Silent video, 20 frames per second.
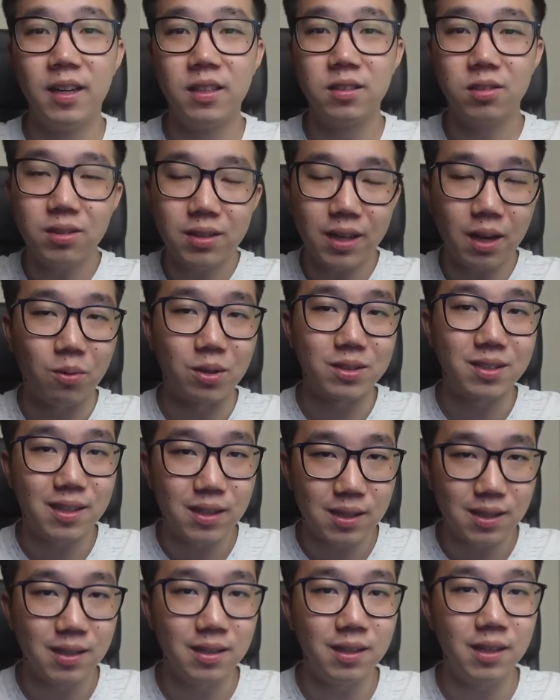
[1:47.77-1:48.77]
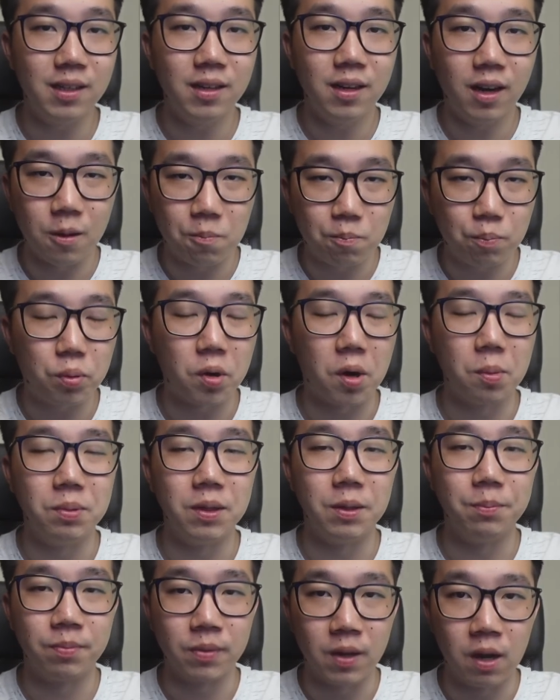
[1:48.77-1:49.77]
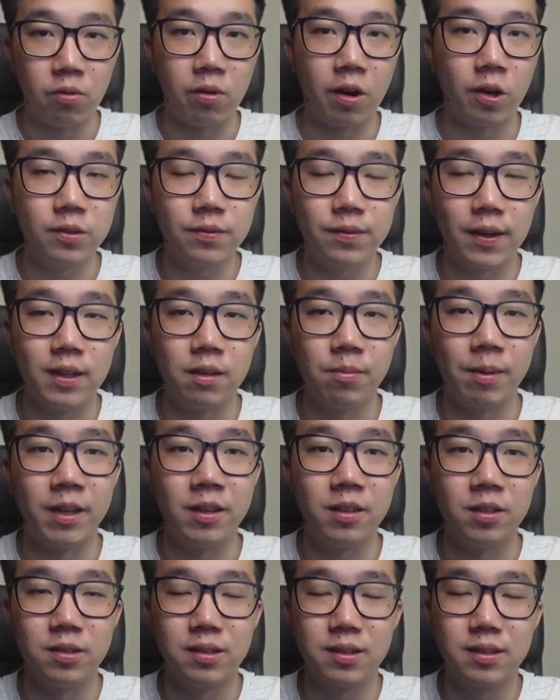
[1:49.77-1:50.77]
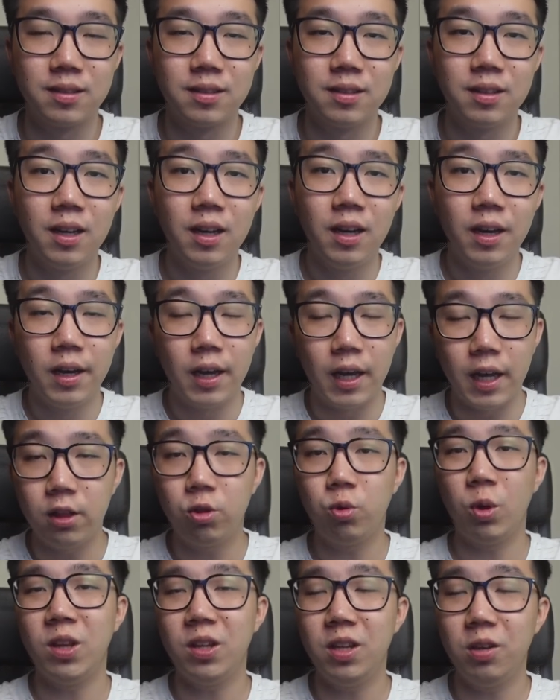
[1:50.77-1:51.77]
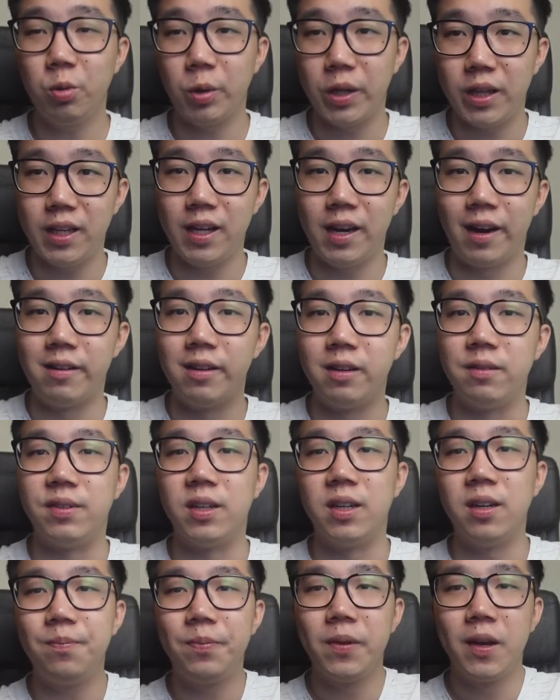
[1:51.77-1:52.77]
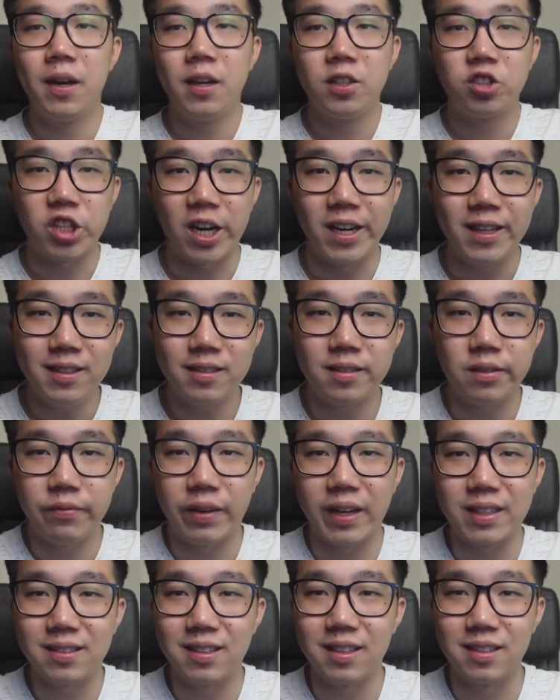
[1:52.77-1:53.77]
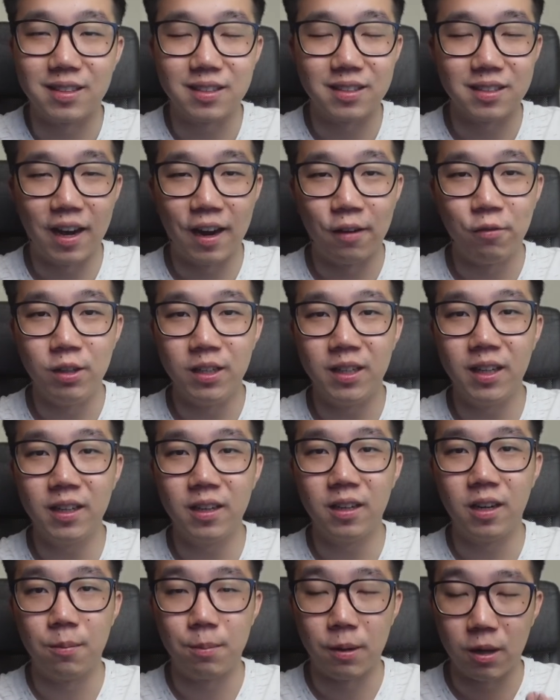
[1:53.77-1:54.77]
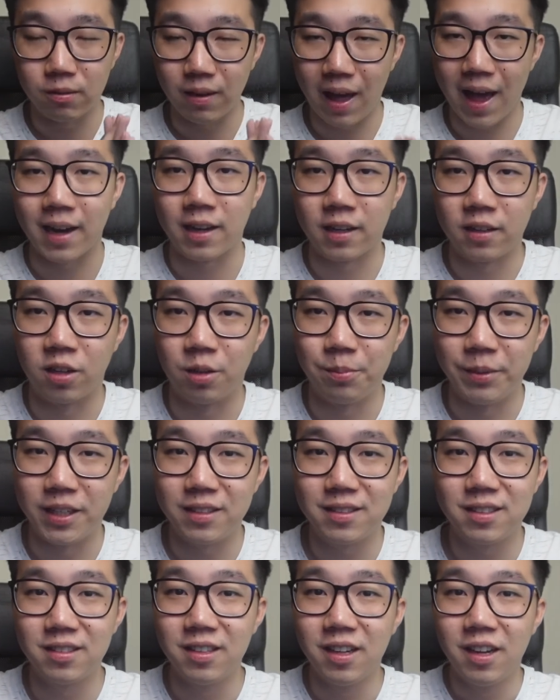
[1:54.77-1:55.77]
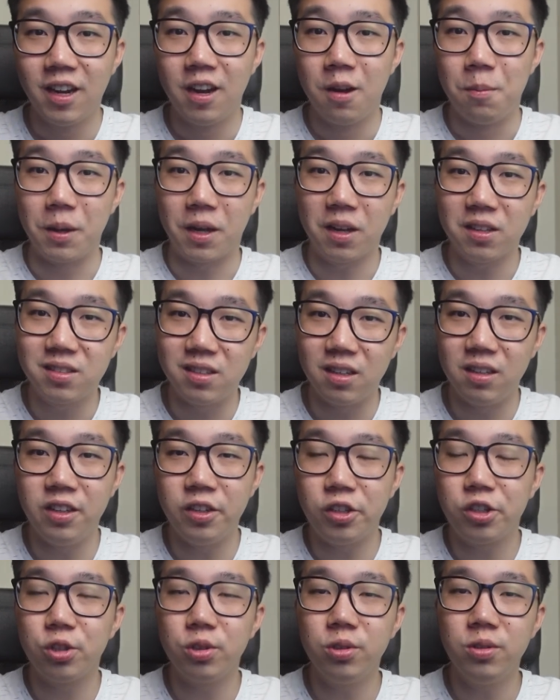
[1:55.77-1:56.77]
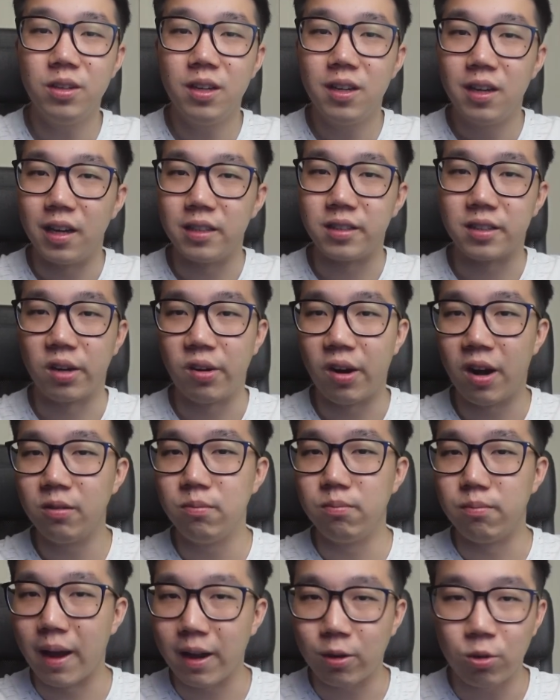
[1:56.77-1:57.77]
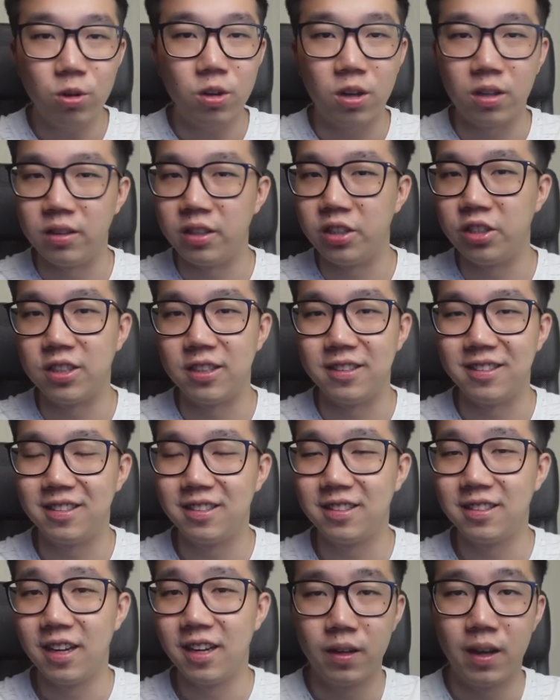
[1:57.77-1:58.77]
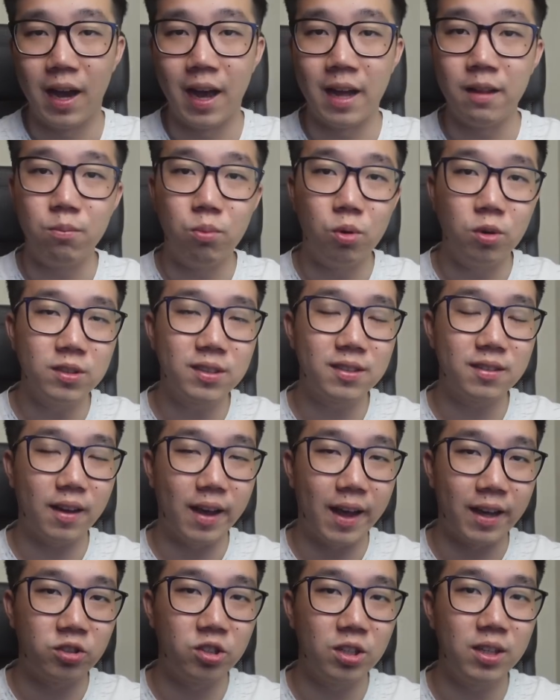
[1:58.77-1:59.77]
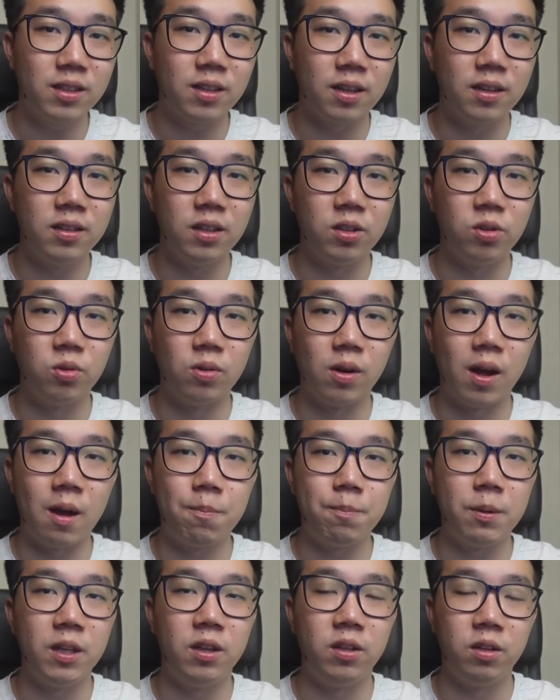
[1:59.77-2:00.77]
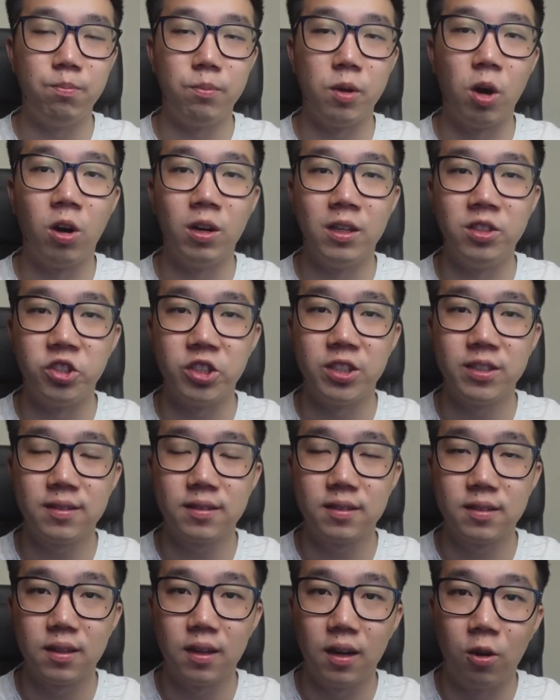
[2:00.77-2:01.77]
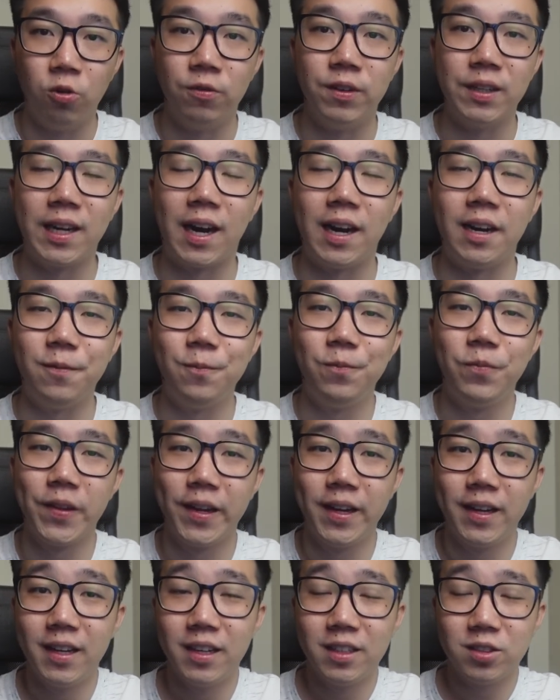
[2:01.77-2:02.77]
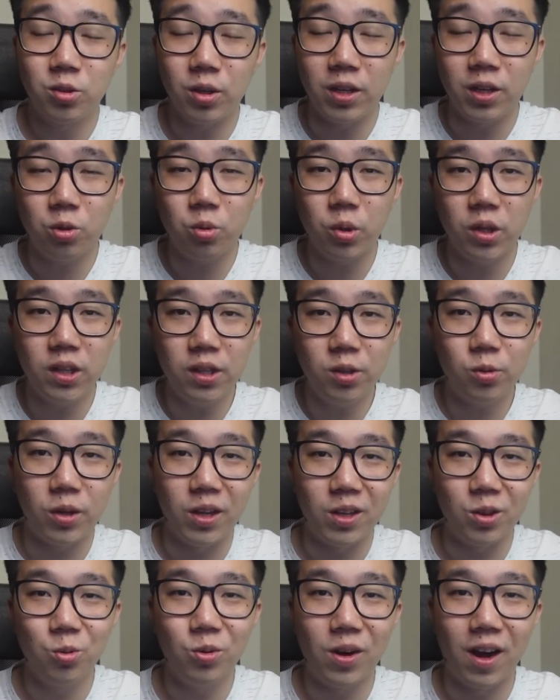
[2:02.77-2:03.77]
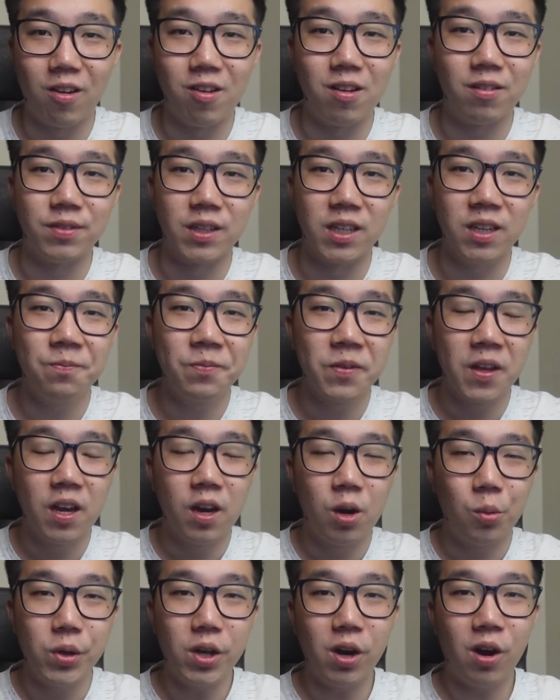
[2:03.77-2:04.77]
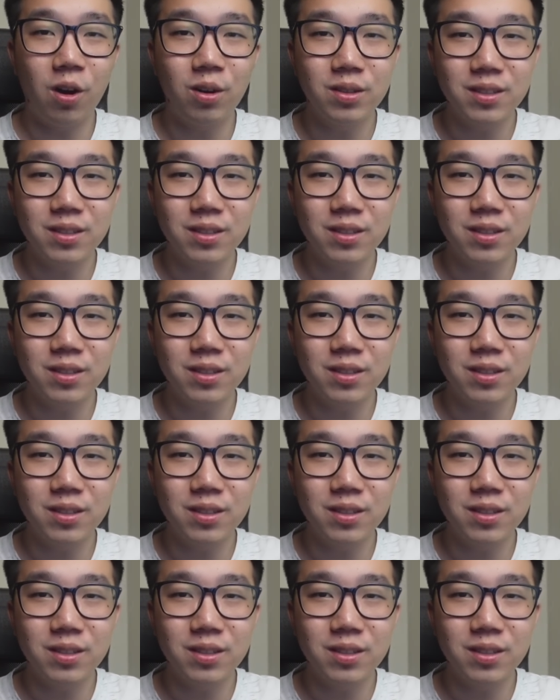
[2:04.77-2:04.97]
So that was clearly a problem around fundamentals. In 2020, however, Chinese investors are reading about economics because the issue is around macro conditions, and most actually turn into epidemiologists overnight. So in 2022, however, we all